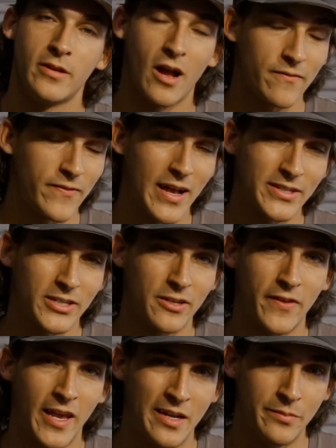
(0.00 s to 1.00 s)
not fast
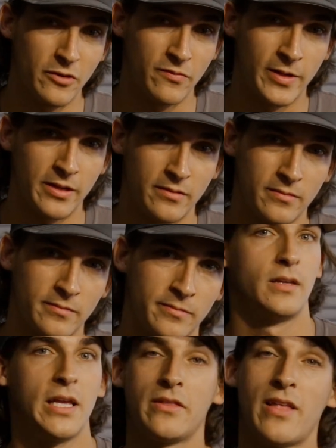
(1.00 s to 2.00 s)
enough hand movement,
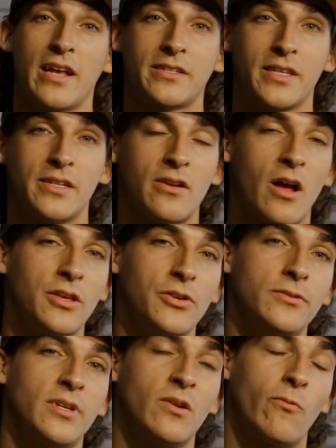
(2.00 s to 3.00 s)
and lastly, not
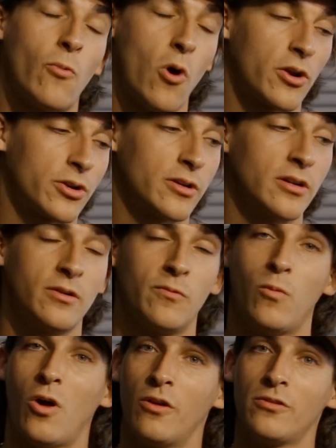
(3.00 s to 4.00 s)
using water
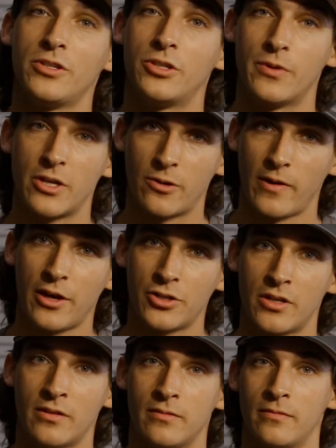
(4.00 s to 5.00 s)
while doing
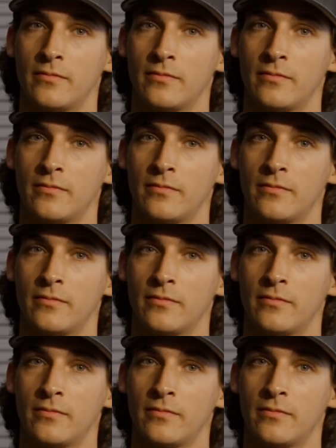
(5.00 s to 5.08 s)
correction.